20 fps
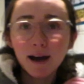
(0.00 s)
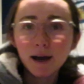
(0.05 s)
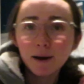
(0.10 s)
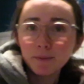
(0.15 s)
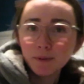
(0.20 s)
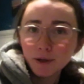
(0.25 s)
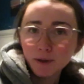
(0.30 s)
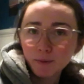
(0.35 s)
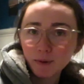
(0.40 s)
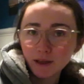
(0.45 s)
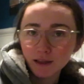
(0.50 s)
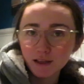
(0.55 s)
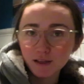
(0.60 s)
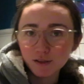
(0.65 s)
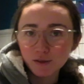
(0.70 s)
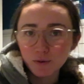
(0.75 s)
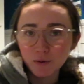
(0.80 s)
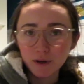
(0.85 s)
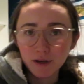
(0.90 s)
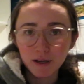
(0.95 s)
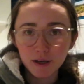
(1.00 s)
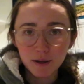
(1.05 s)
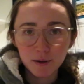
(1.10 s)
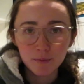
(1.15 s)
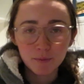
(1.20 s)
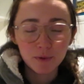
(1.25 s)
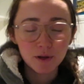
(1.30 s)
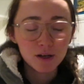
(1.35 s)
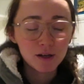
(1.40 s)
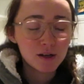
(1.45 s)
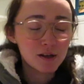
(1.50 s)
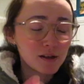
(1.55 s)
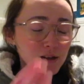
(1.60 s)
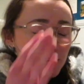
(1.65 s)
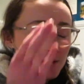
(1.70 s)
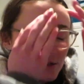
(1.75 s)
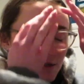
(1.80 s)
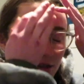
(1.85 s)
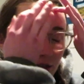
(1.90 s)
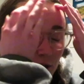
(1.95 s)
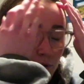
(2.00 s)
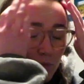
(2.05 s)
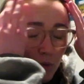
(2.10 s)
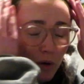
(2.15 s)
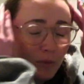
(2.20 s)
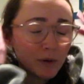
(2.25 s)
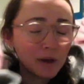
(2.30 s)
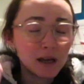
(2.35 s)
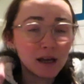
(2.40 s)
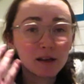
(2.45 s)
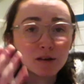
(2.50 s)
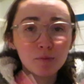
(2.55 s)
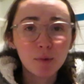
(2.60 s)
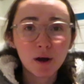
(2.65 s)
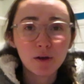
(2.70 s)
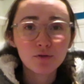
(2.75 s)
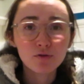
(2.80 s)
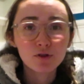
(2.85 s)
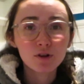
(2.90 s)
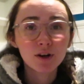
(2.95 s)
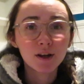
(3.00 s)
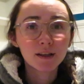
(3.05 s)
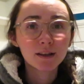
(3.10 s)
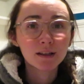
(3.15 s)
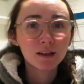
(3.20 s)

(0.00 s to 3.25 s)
I'm going to make this quick because you can probably hear the bath running.